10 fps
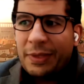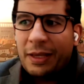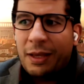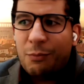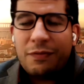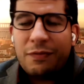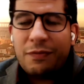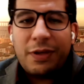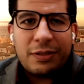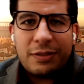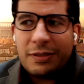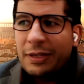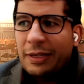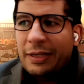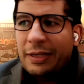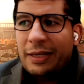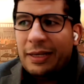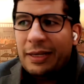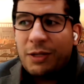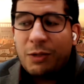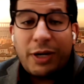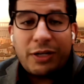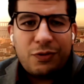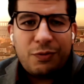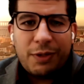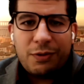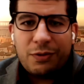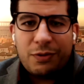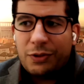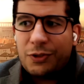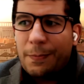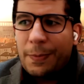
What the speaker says: motivations and the directions of my research.